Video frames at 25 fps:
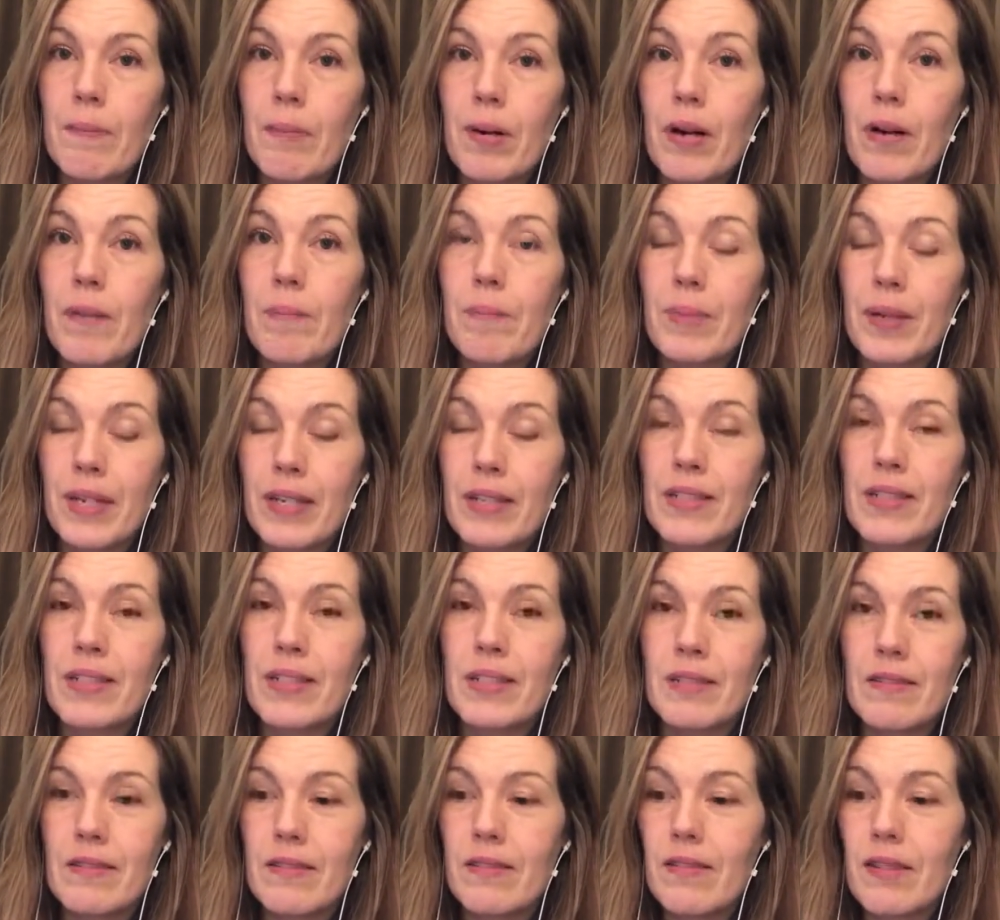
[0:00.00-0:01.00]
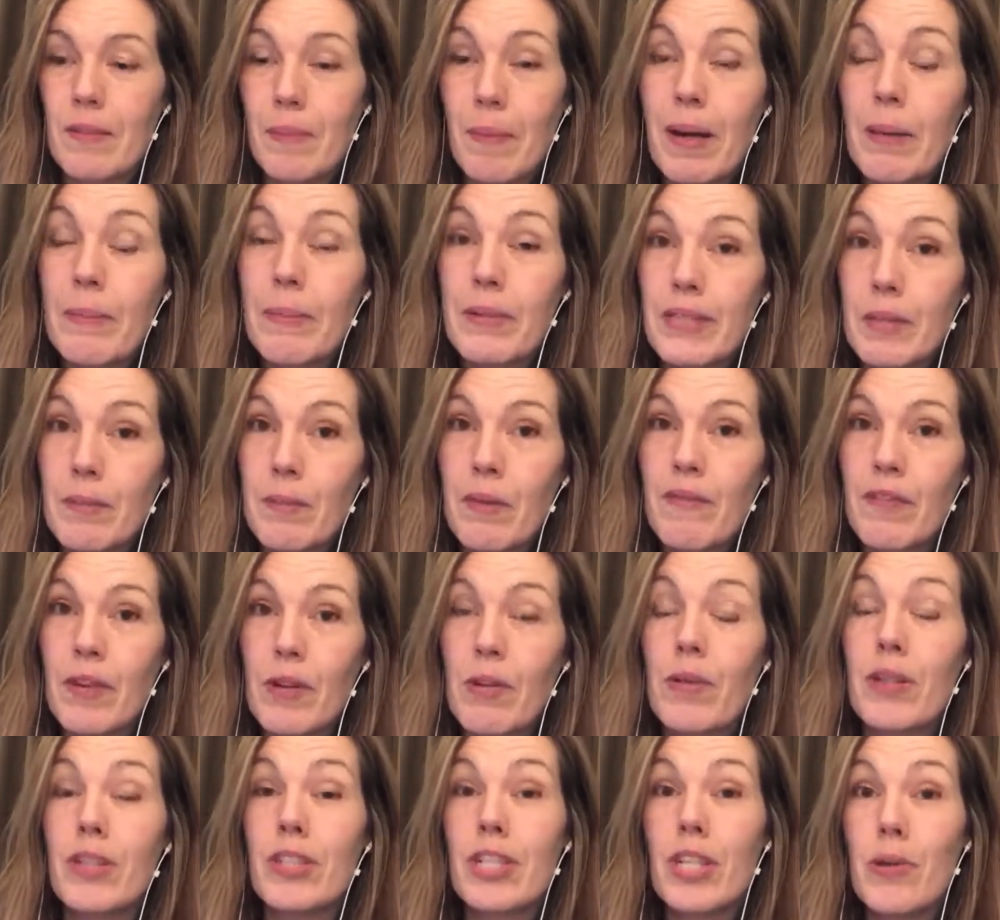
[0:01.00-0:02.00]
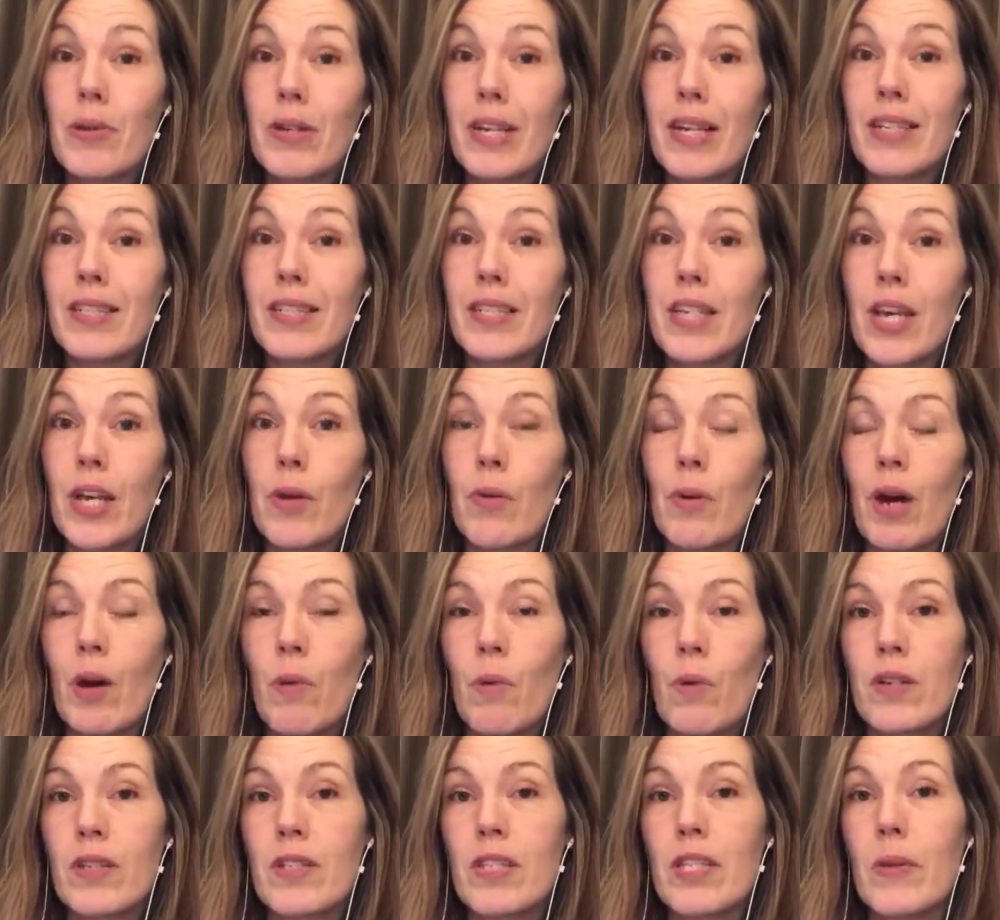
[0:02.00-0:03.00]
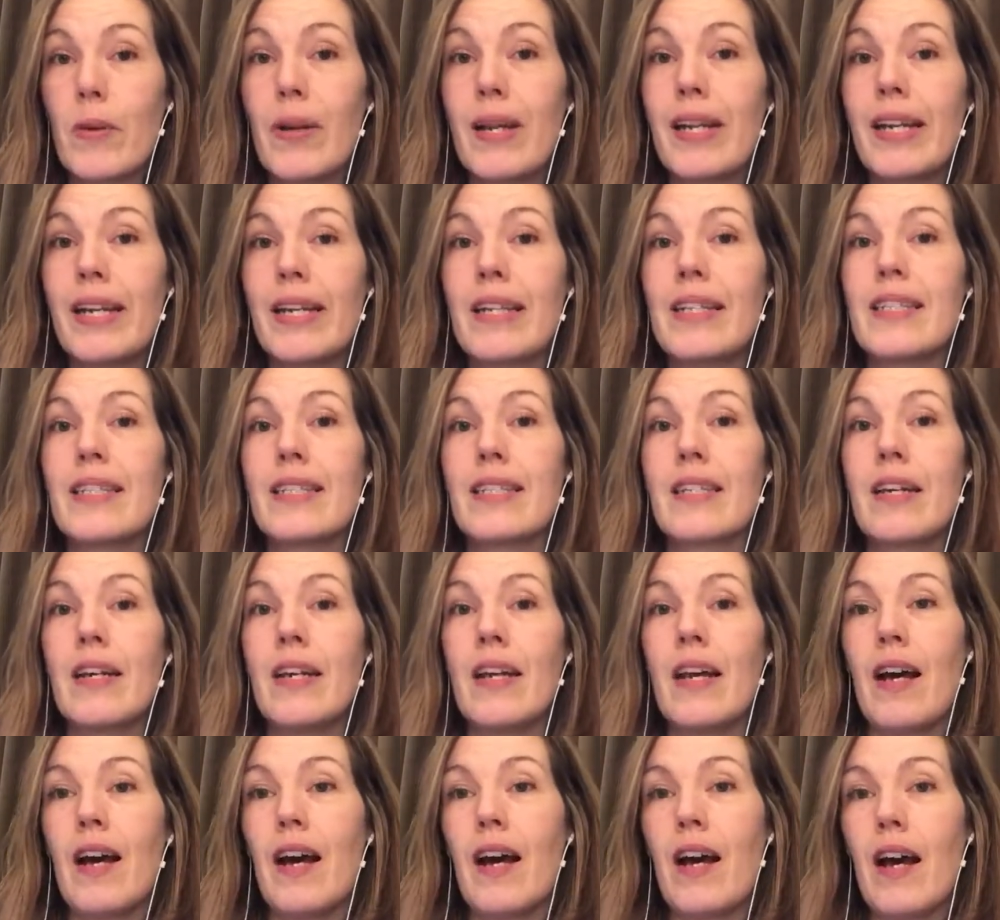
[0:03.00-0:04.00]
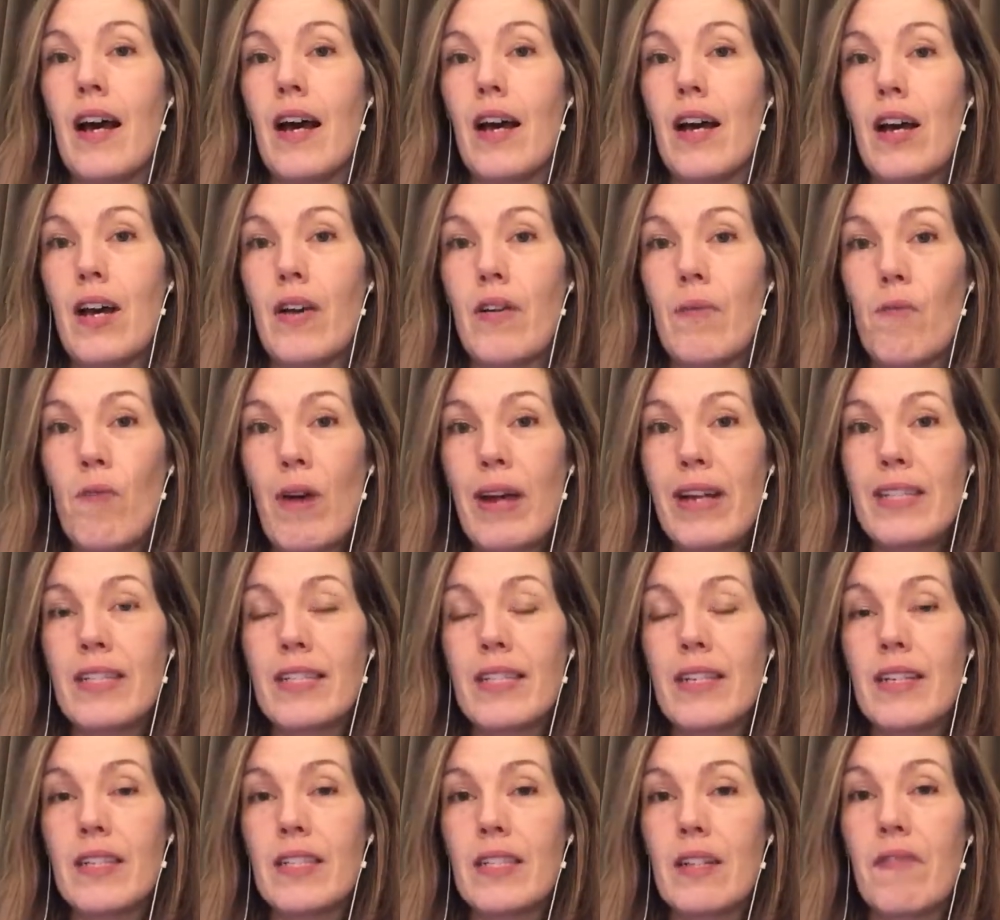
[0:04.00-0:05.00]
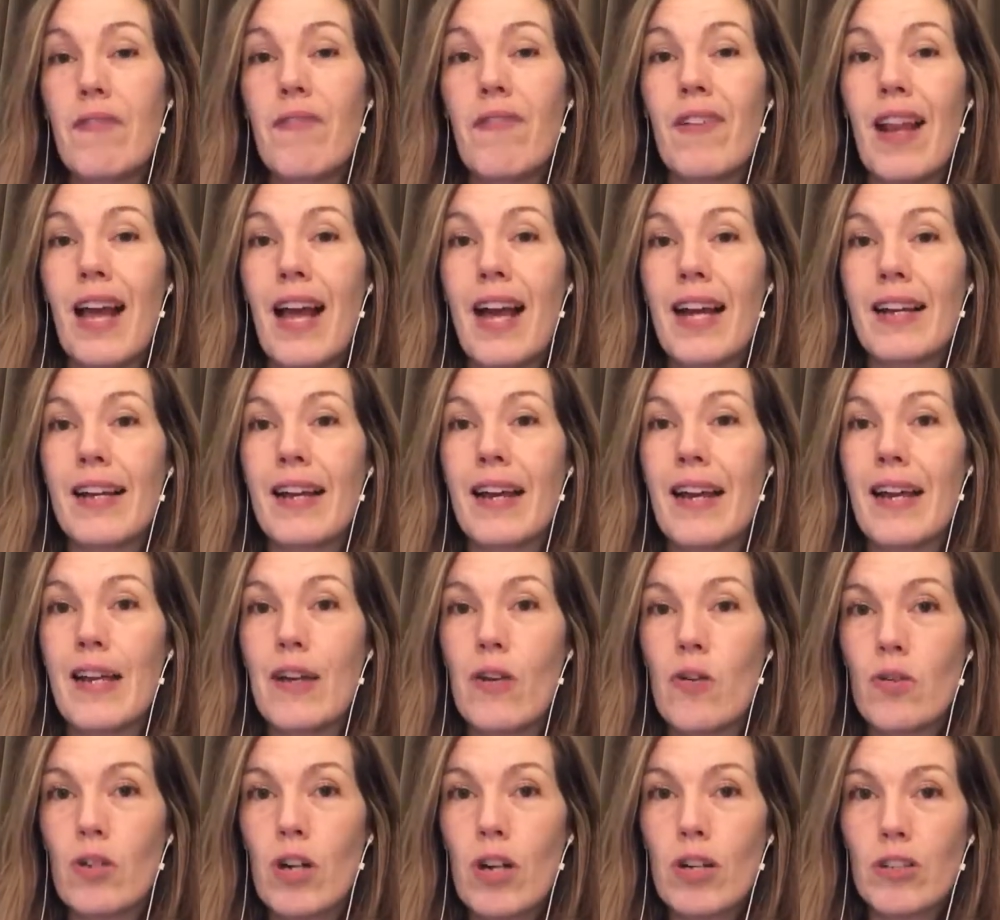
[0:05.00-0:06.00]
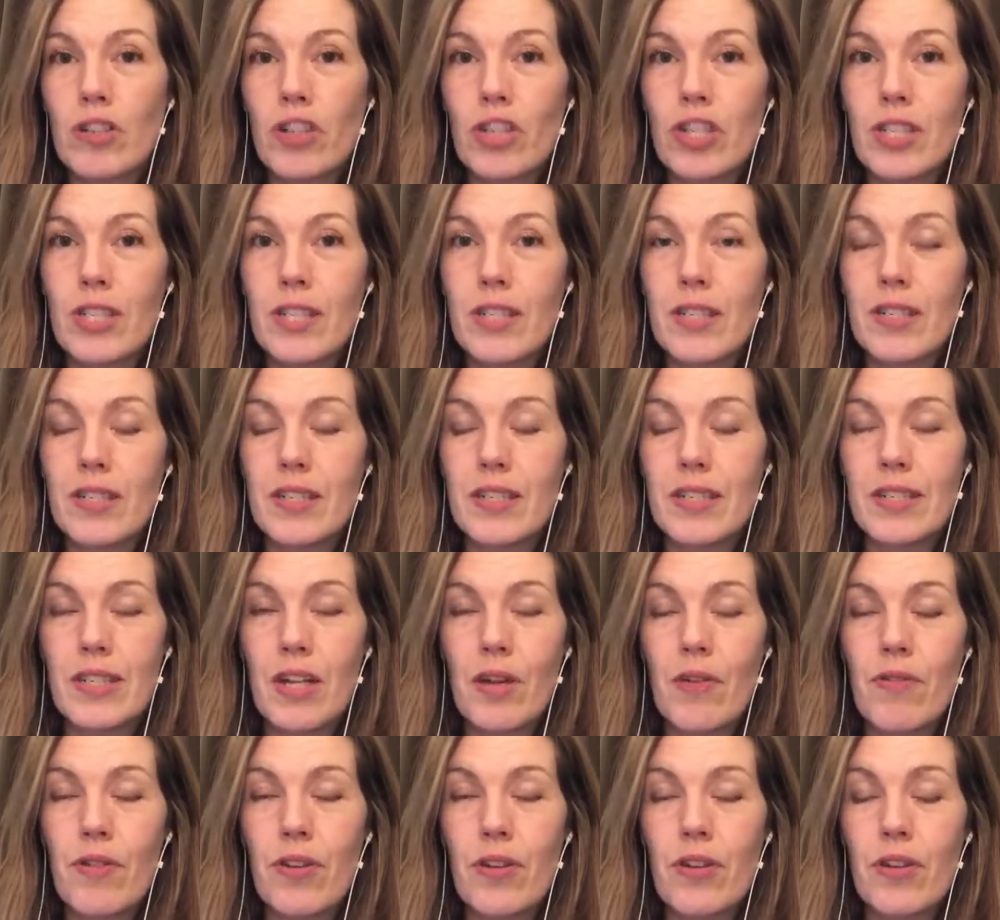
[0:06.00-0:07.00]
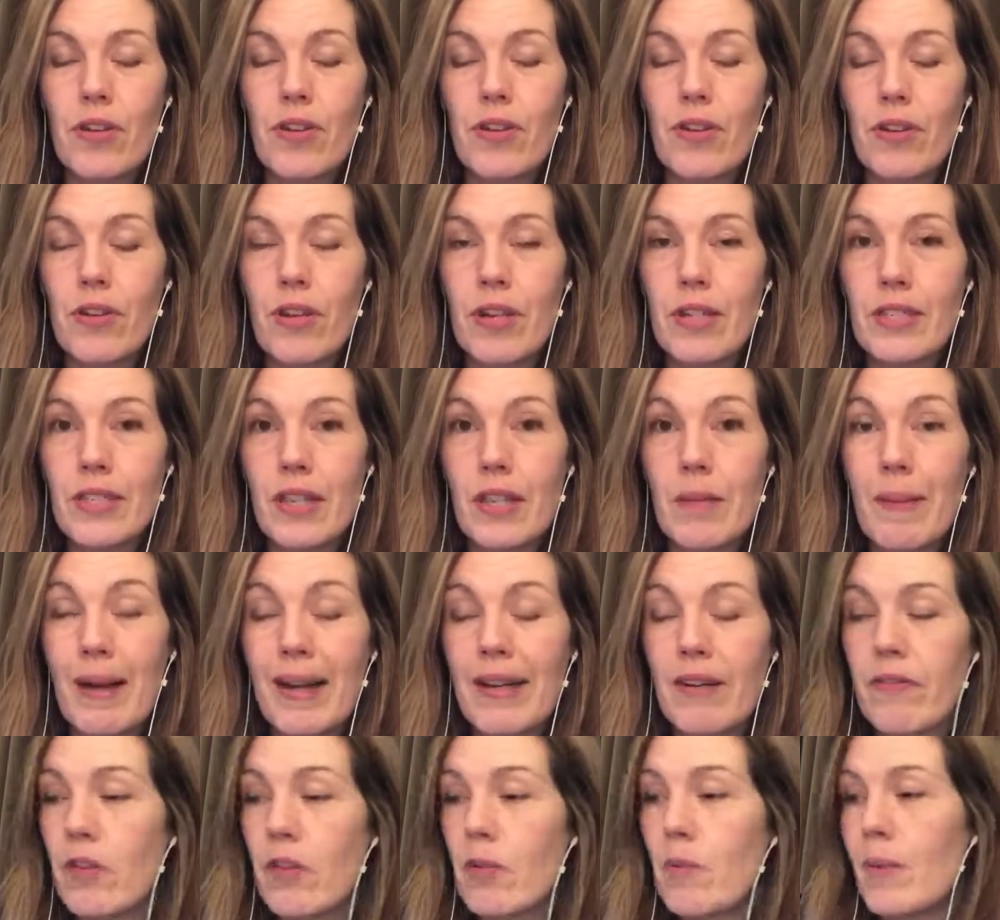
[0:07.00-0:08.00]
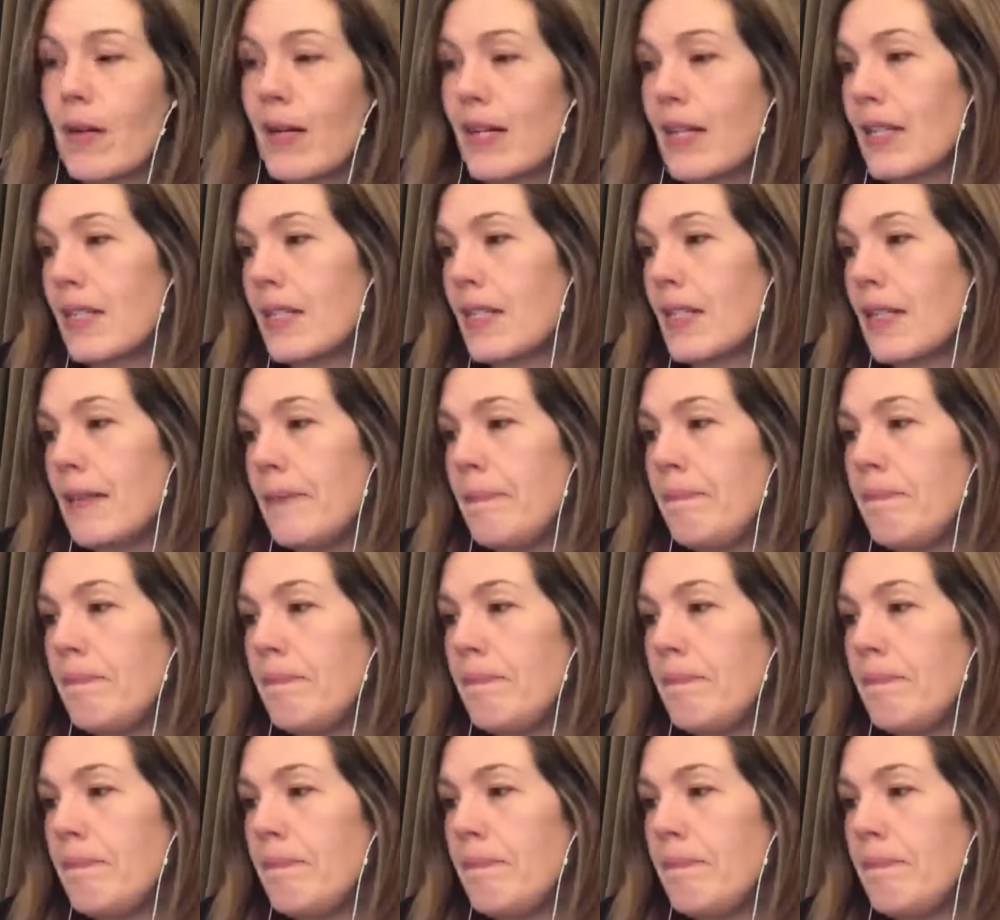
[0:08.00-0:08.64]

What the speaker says: But because there might be some of you that do need to, I want to at least raise it as a flag in your consciousness so that it's at the back of your mind.